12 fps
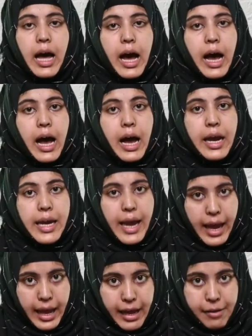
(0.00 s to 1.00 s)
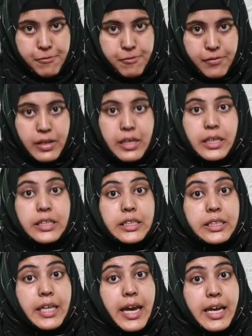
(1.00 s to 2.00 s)
I have
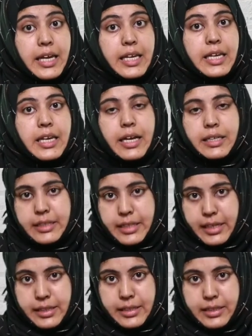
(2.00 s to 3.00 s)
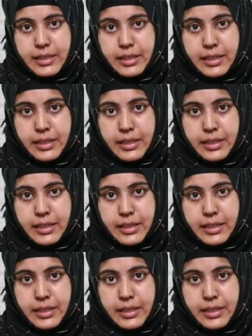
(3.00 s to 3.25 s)
taken a test.